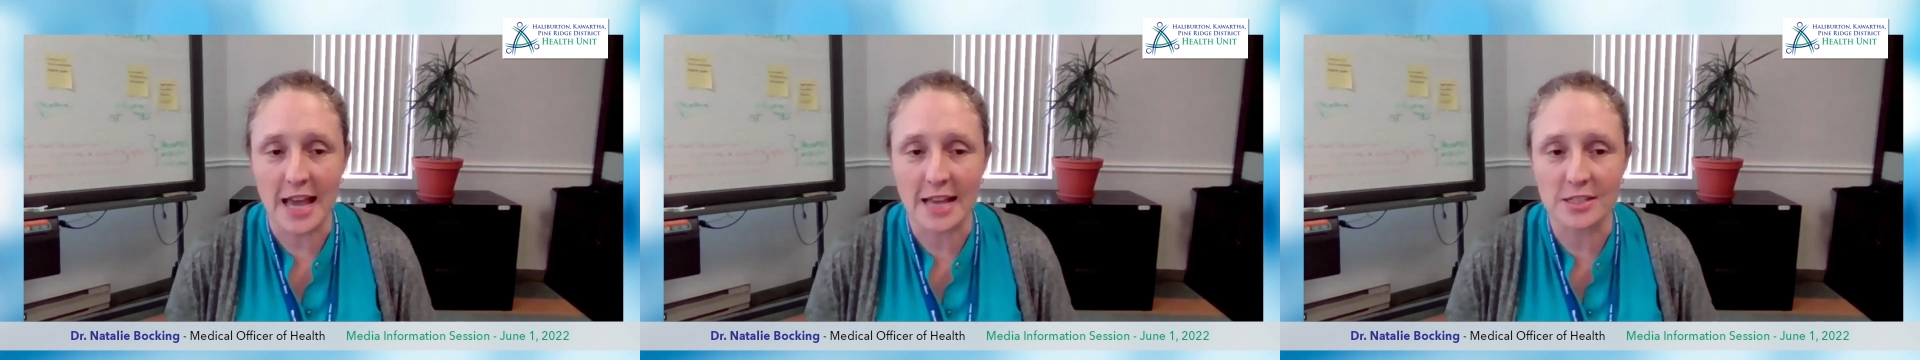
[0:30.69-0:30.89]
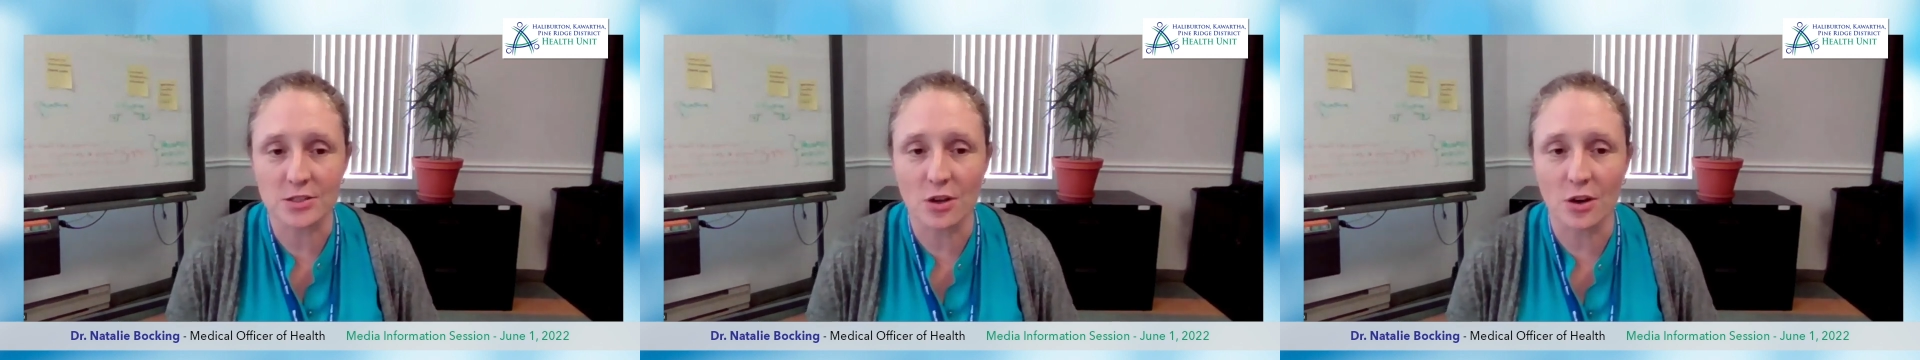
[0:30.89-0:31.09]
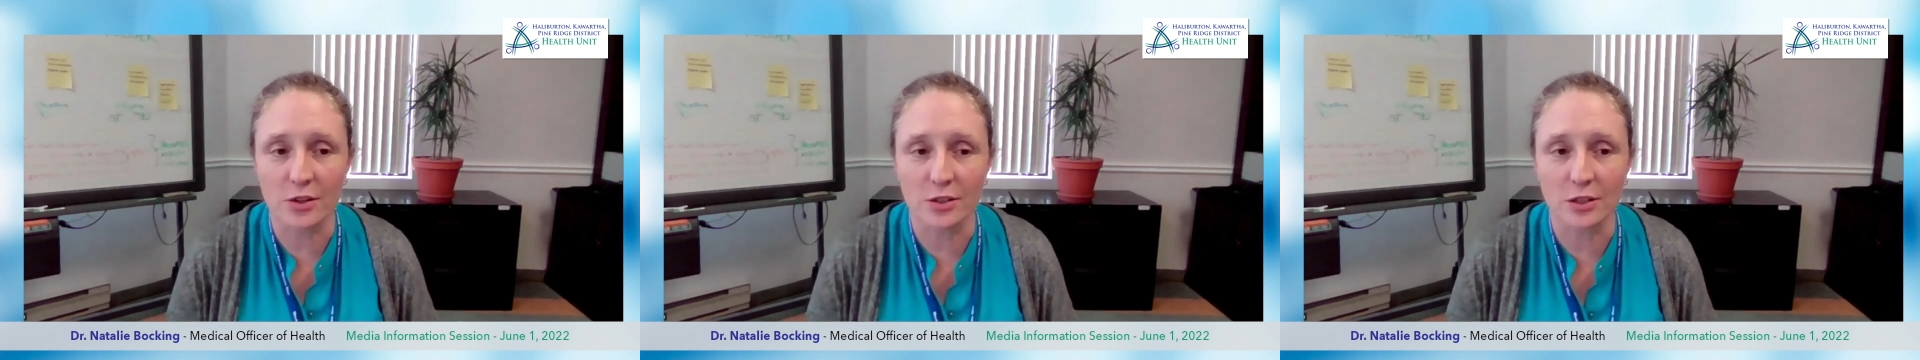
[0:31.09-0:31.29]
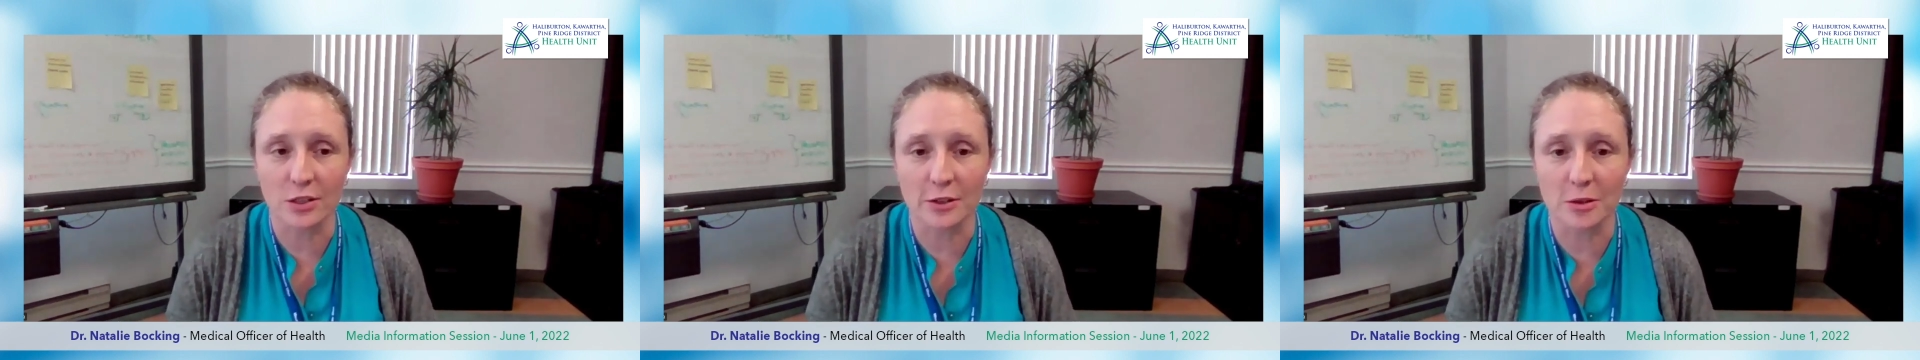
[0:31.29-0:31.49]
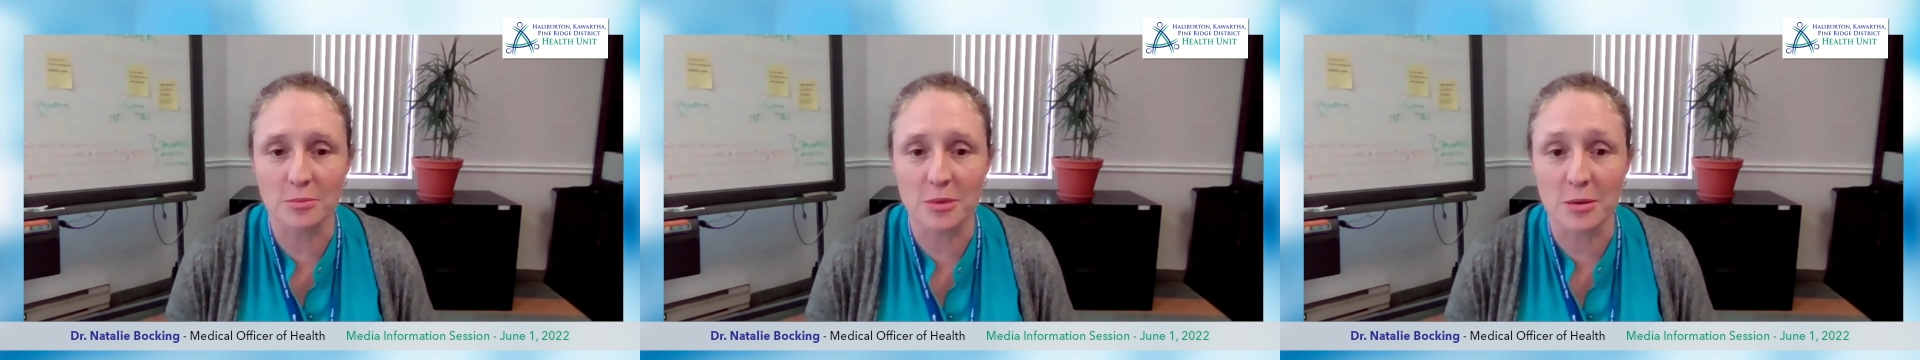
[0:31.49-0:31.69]
has gotten
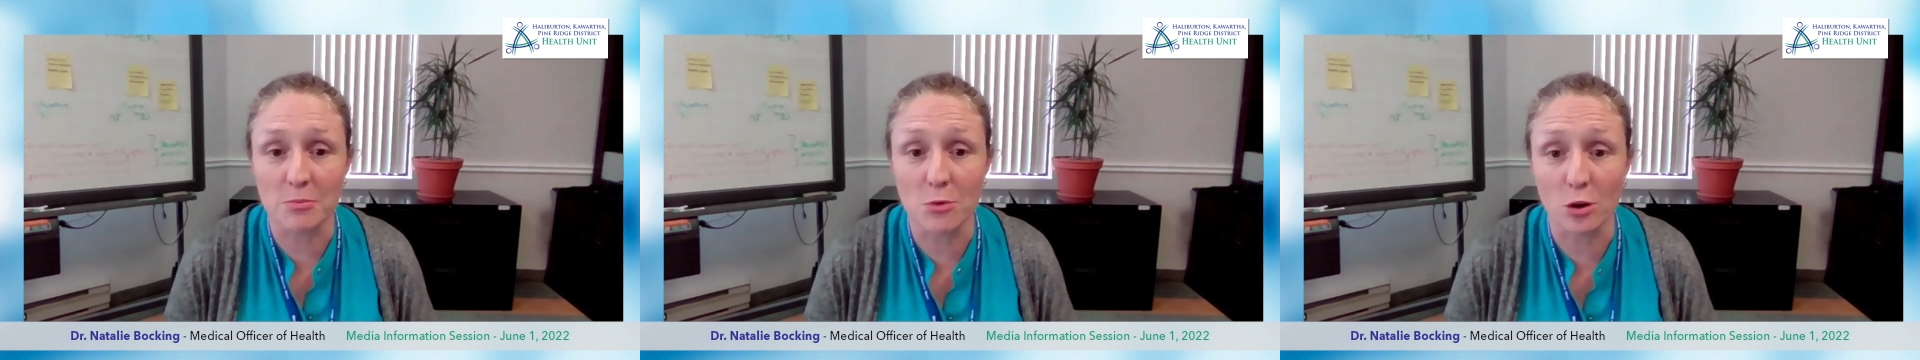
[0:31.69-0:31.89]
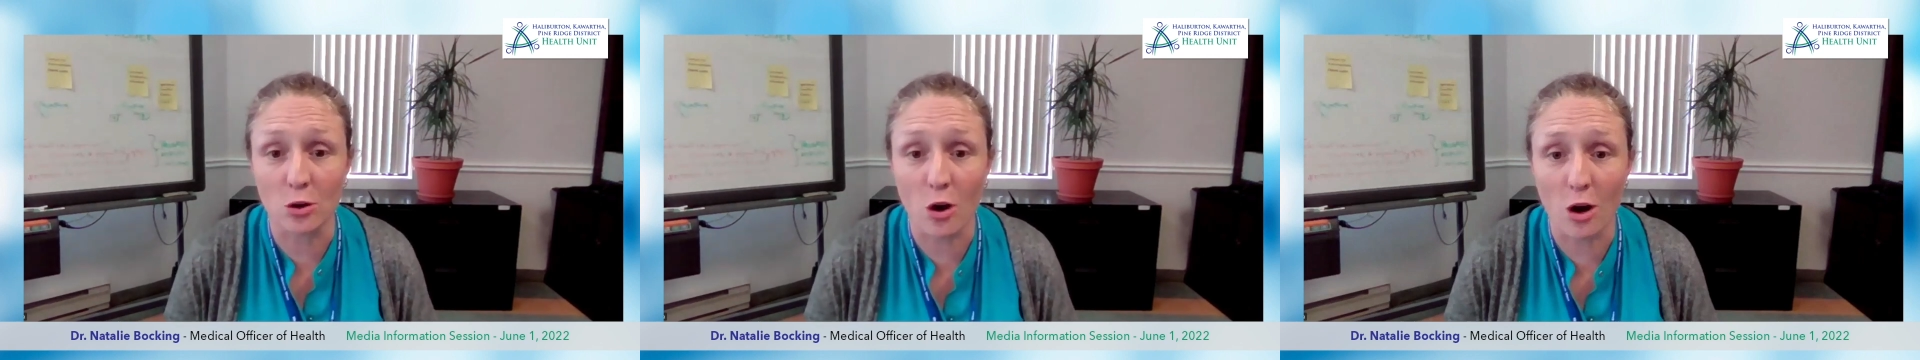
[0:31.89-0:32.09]
a little bit more